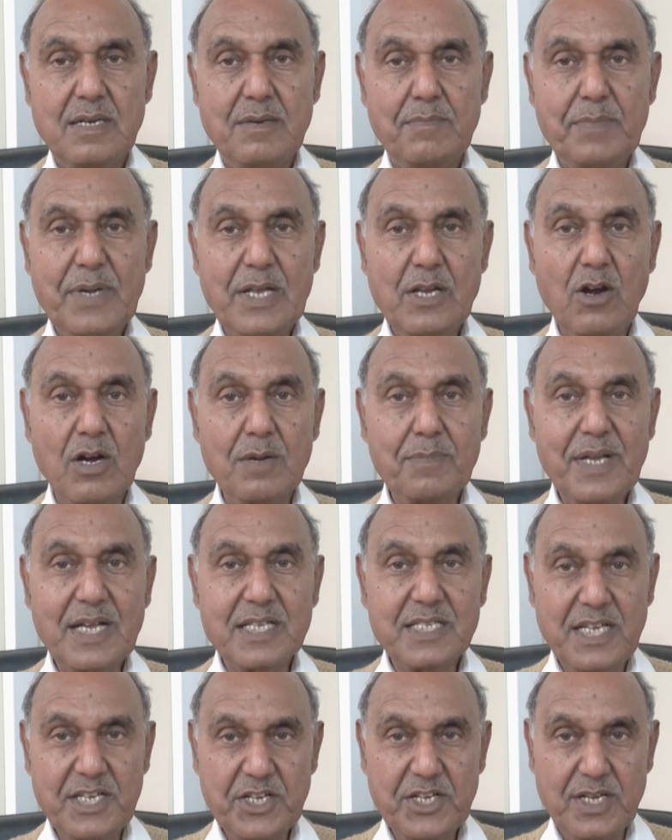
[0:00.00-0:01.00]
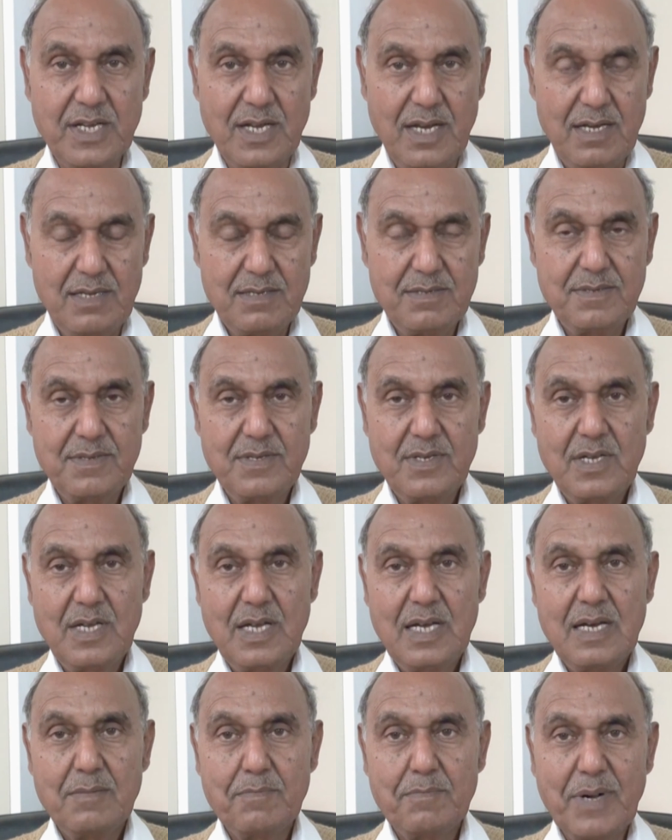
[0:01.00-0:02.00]
may not be essential,
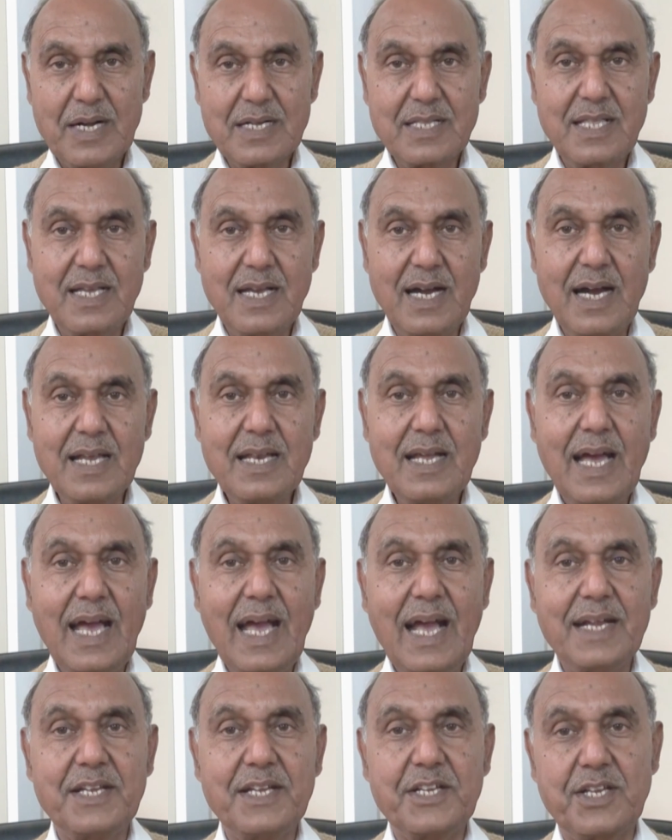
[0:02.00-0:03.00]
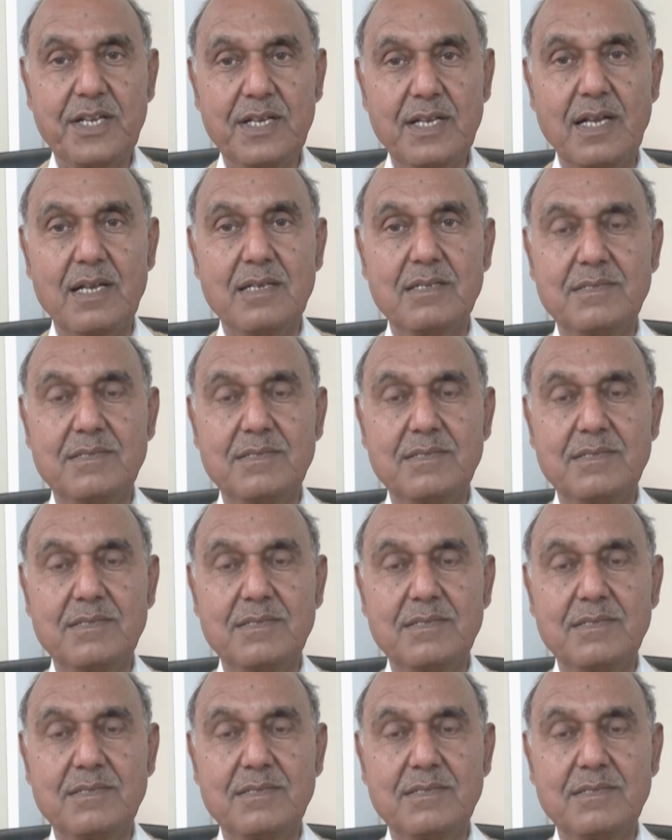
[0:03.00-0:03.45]
but they are additional.